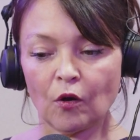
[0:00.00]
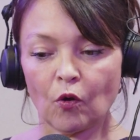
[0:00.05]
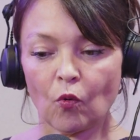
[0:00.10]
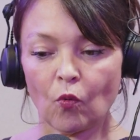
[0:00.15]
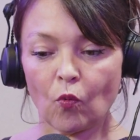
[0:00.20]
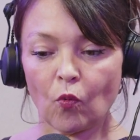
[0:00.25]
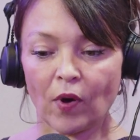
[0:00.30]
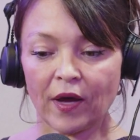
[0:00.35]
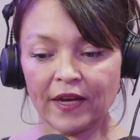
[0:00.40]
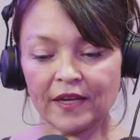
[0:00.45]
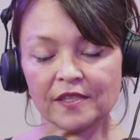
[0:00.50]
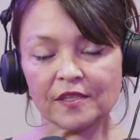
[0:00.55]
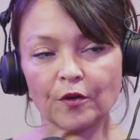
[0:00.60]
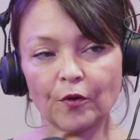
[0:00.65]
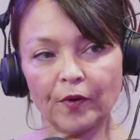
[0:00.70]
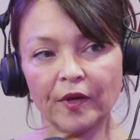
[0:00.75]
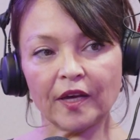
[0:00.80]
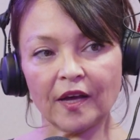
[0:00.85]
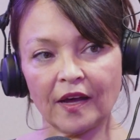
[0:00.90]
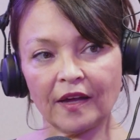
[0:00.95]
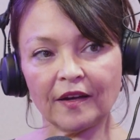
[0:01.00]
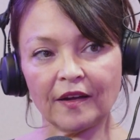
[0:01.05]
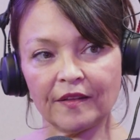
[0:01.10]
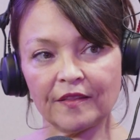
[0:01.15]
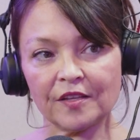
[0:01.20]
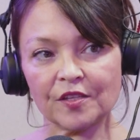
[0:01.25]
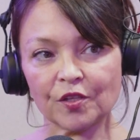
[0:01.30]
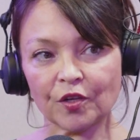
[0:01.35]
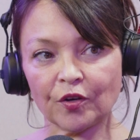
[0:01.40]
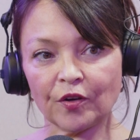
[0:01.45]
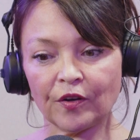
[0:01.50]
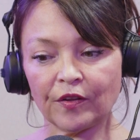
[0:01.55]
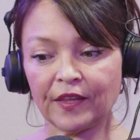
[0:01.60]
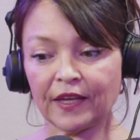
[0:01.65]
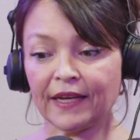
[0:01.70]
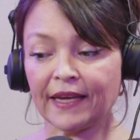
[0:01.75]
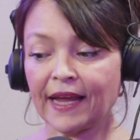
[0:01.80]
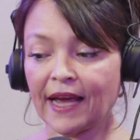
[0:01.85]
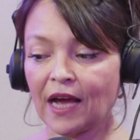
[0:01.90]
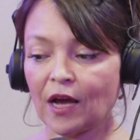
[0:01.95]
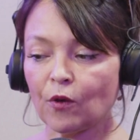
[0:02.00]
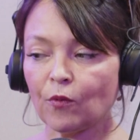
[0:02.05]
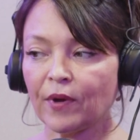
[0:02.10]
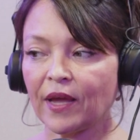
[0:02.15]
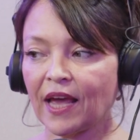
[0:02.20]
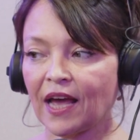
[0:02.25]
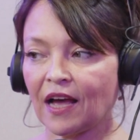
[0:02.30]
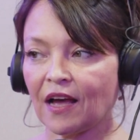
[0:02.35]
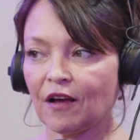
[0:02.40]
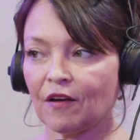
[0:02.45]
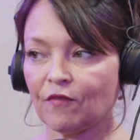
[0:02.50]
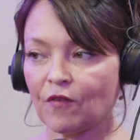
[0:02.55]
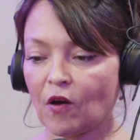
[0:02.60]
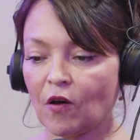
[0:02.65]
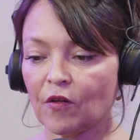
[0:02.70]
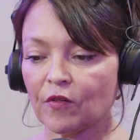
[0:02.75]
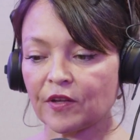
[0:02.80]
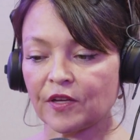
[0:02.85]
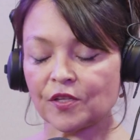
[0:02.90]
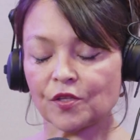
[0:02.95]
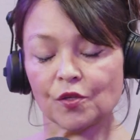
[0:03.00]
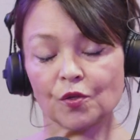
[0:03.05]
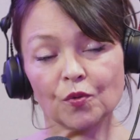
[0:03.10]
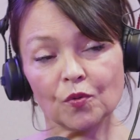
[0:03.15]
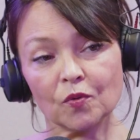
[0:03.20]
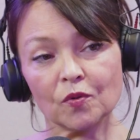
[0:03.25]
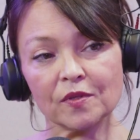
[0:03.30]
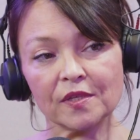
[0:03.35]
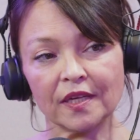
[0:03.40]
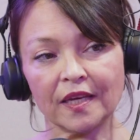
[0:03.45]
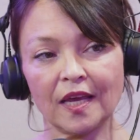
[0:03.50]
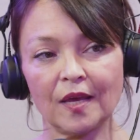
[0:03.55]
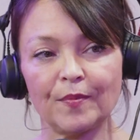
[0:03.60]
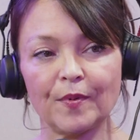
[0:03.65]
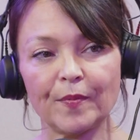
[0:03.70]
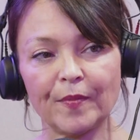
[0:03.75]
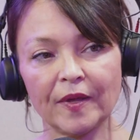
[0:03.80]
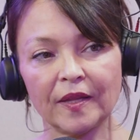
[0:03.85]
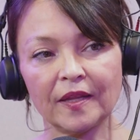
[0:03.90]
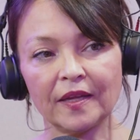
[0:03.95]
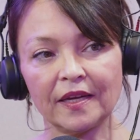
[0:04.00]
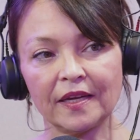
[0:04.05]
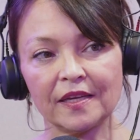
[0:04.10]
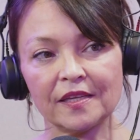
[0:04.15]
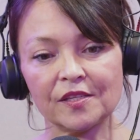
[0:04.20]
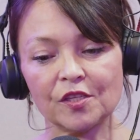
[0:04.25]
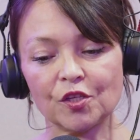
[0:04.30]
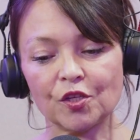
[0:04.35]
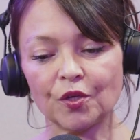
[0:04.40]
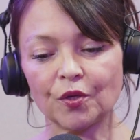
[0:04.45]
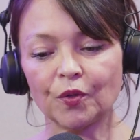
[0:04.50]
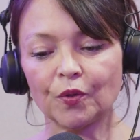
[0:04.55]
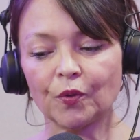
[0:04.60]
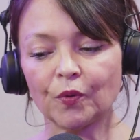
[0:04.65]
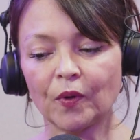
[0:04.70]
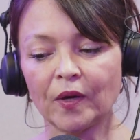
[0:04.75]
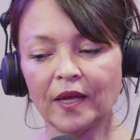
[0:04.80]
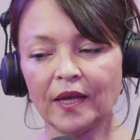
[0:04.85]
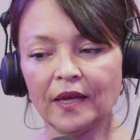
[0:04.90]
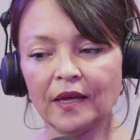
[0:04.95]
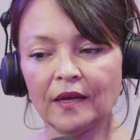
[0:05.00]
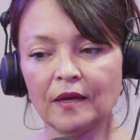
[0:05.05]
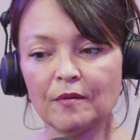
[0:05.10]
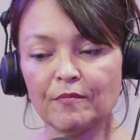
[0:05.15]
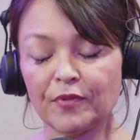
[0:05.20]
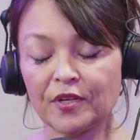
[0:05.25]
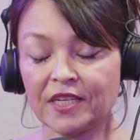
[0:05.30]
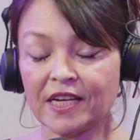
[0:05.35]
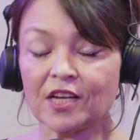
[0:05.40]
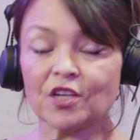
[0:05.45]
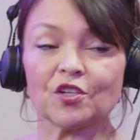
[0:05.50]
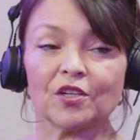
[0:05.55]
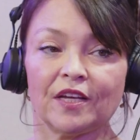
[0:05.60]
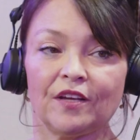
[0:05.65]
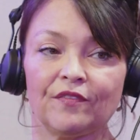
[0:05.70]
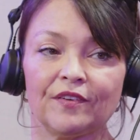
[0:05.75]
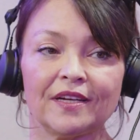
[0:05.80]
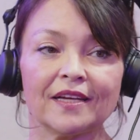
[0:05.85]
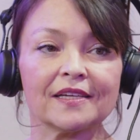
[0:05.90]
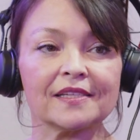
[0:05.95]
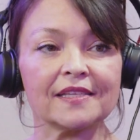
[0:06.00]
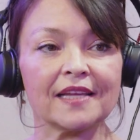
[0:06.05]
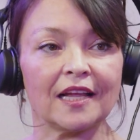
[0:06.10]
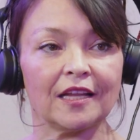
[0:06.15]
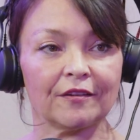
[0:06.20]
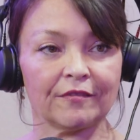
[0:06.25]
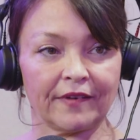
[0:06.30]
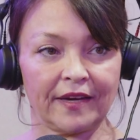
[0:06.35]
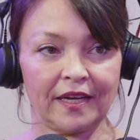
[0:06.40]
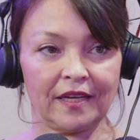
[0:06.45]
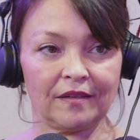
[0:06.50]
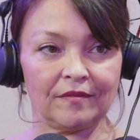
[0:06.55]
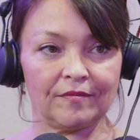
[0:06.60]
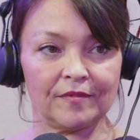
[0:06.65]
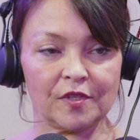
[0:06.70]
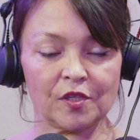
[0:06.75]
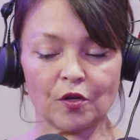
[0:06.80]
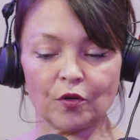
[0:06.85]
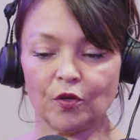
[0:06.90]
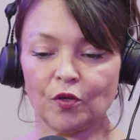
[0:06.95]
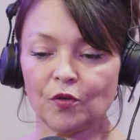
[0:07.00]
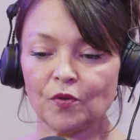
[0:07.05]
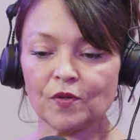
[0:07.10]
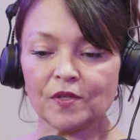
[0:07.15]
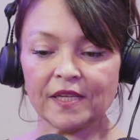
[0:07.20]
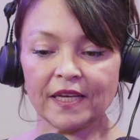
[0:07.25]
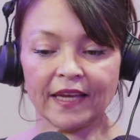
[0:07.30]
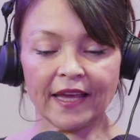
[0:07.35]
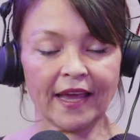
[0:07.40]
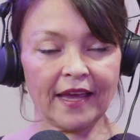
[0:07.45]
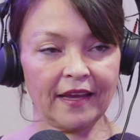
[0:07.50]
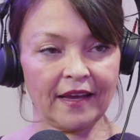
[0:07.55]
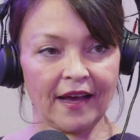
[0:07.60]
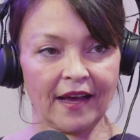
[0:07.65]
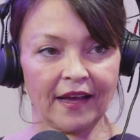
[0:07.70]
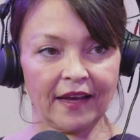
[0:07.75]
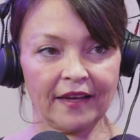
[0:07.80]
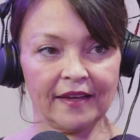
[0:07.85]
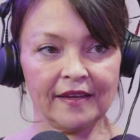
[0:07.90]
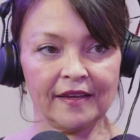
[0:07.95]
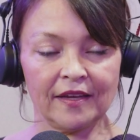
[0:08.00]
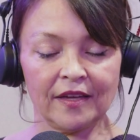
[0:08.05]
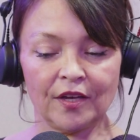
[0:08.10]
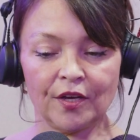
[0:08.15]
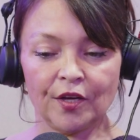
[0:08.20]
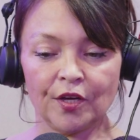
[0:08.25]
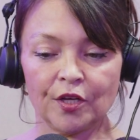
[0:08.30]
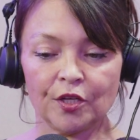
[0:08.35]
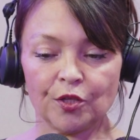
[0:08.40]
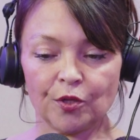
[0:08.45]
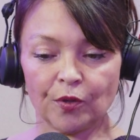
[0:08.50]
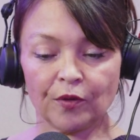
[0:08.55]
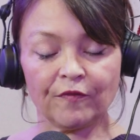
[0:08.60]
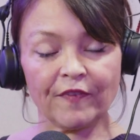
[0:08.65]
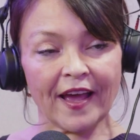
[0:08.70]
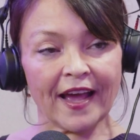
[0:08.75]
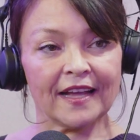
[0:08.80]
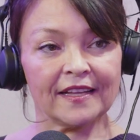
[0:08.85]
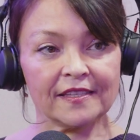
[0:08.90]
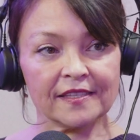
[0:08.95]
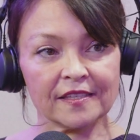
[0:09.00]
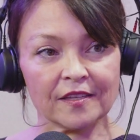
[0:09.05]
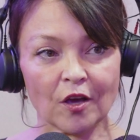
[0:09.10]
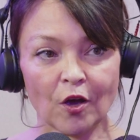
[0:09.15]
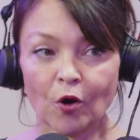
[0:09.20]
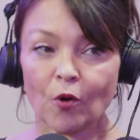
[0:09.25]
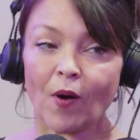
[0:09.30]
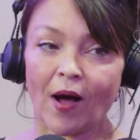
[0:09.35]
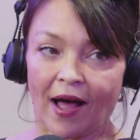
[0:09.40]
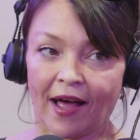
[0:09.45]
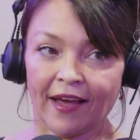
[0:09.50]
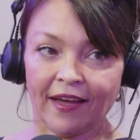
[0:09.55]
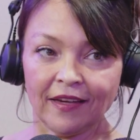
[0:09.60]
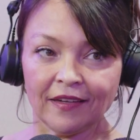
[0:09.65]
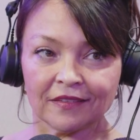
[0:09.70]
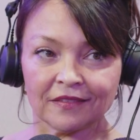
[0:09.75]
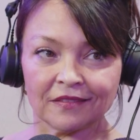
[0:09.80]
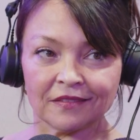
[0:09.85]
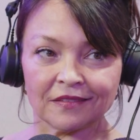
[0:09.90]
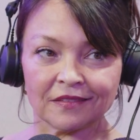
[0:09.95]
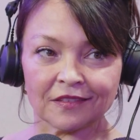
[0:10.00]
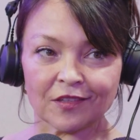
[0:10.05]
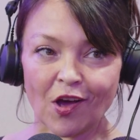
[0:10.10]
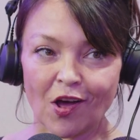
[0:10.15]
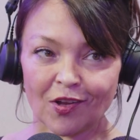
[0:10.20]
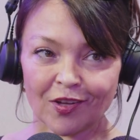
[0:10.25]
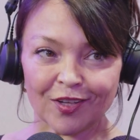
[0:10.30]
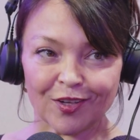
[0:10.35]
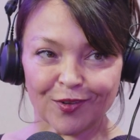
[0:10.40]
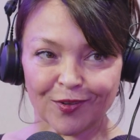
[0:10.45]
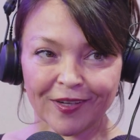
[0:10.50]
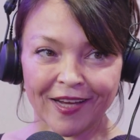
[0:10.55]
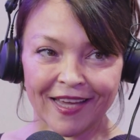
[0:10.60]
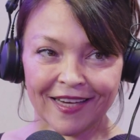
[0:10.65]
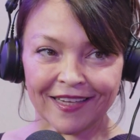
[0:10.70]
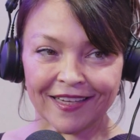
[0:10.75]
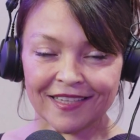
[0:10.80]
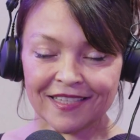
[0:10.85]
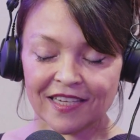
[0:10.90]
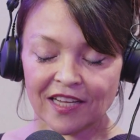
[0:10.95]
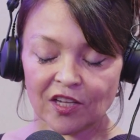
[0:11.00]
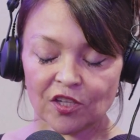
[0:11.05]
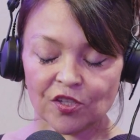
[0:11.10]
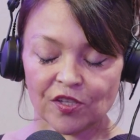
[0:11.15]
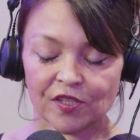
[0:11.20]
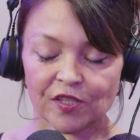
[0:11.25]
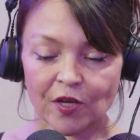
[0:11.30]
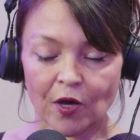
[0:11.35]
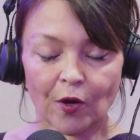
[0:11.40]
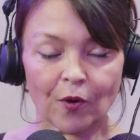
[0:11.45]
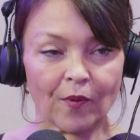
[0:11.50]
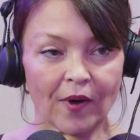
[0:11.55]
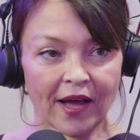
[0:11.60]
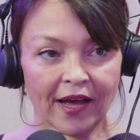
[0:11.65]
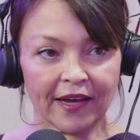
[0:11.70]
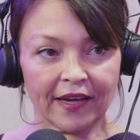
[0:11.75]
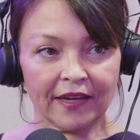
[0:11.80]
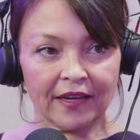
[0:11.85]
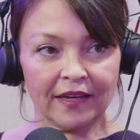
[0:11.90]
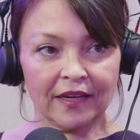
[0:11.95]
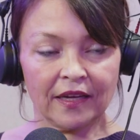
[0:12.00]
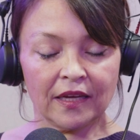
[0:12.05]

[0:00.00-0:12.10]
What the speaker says: what is going on this earth. And now we have all these tools and capabilities to potentially even accelerate. So using AI to advance OI, call it organic intelligence OI,